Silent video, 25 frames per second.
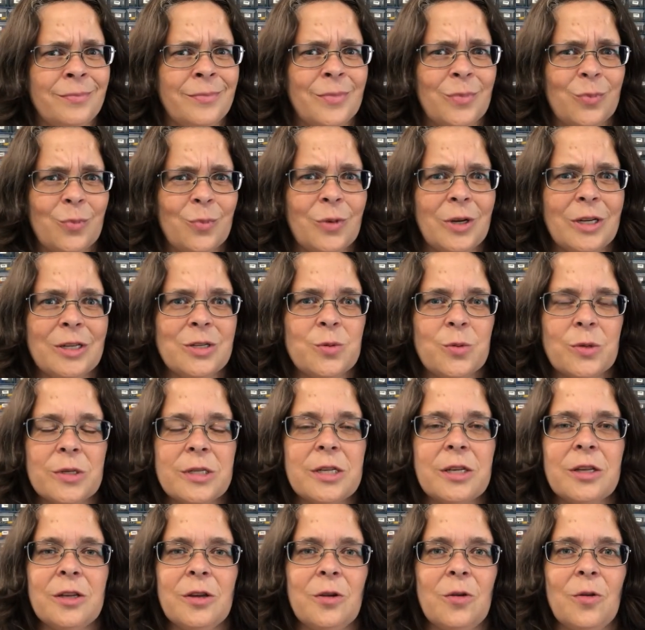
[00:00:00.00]
which was
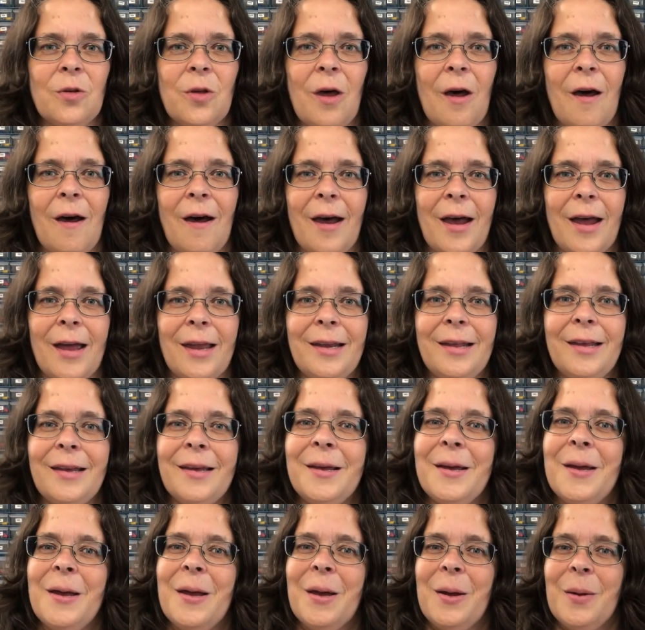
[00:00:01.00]
a little odd,
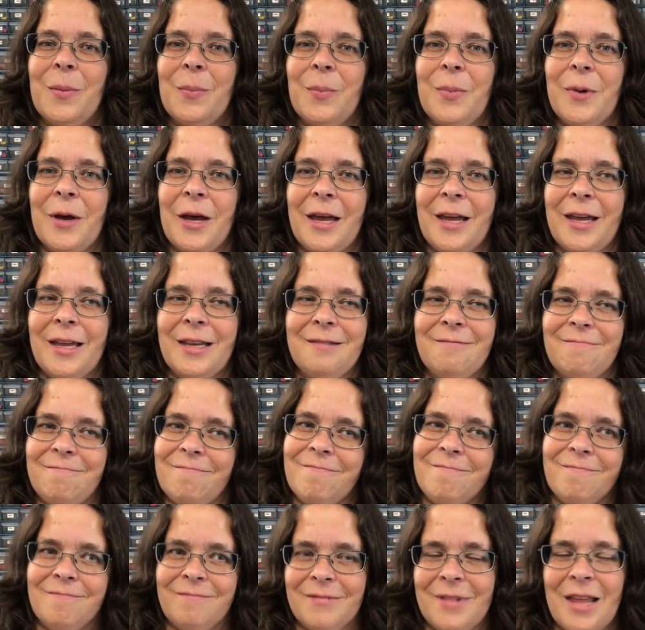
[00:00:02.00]
but
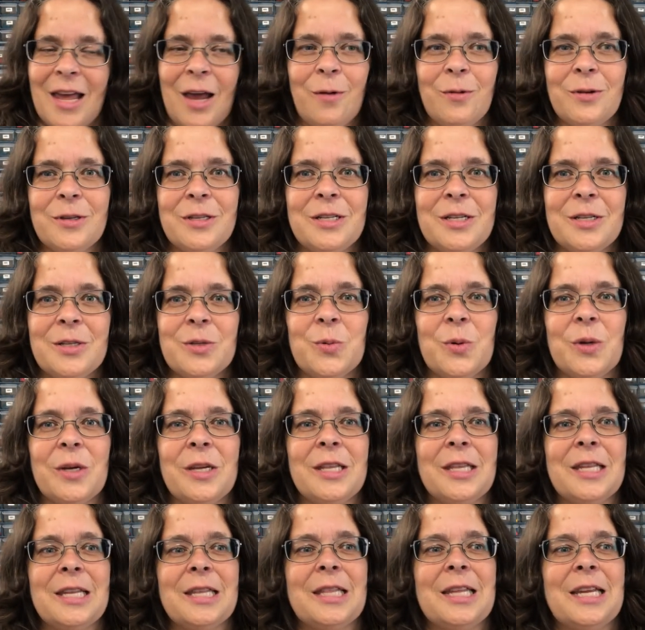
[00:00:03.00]
that was just one
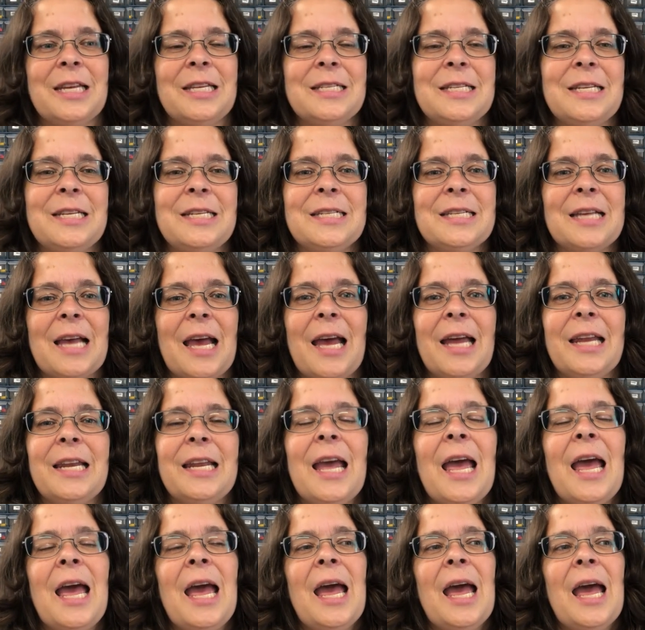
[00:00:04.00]
of the things he said.
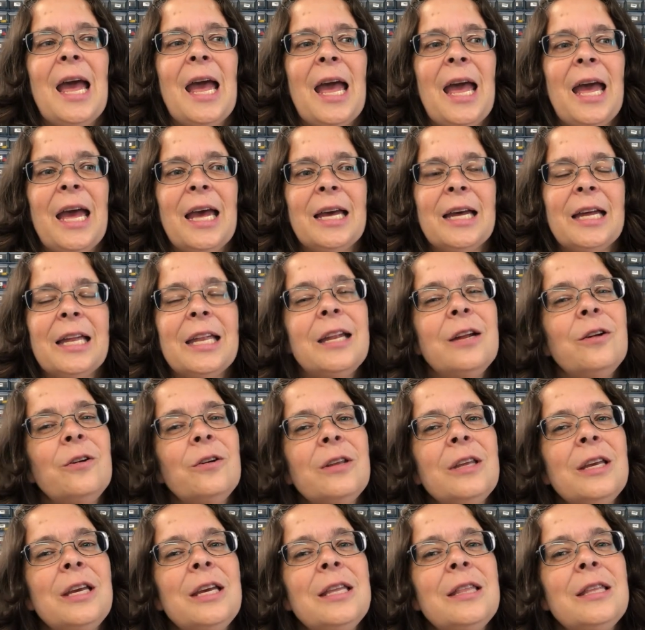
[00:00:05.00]
And
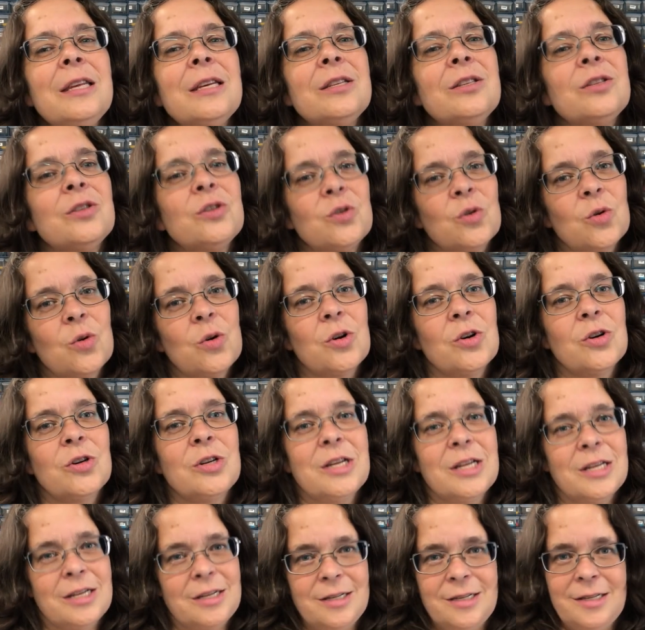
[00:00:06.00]
clearly this store
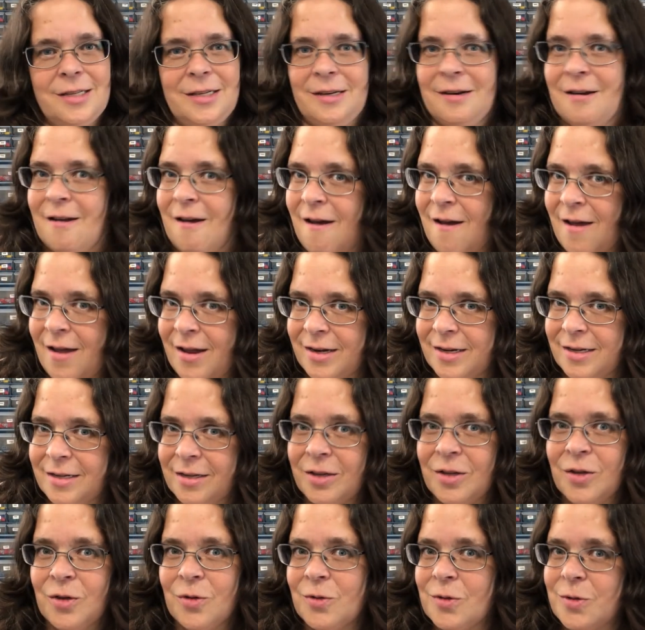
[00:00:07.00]
does not
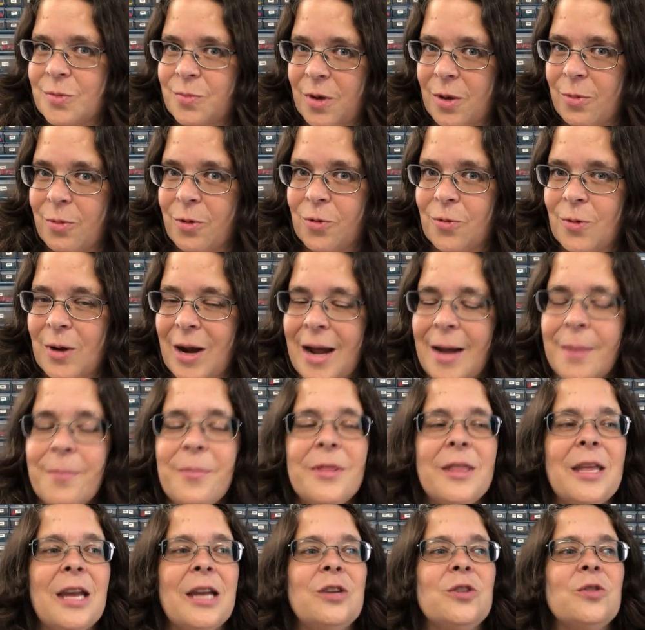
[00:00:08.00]
use bubble
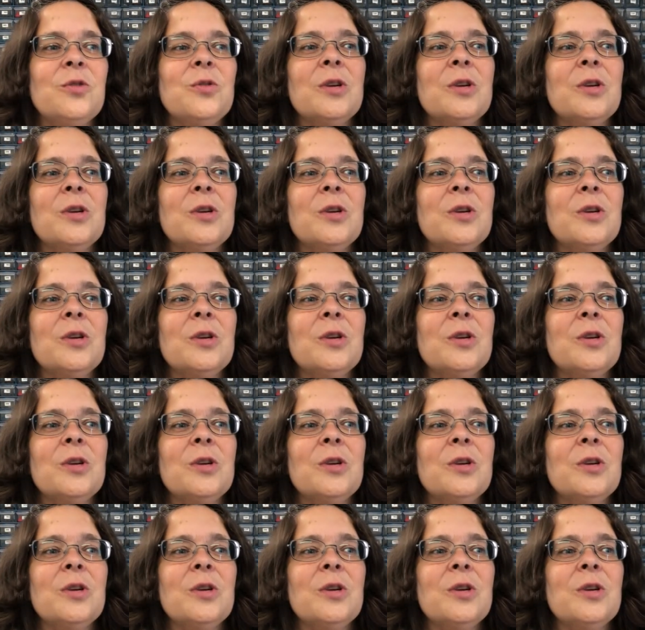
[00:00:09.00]
wrap. They do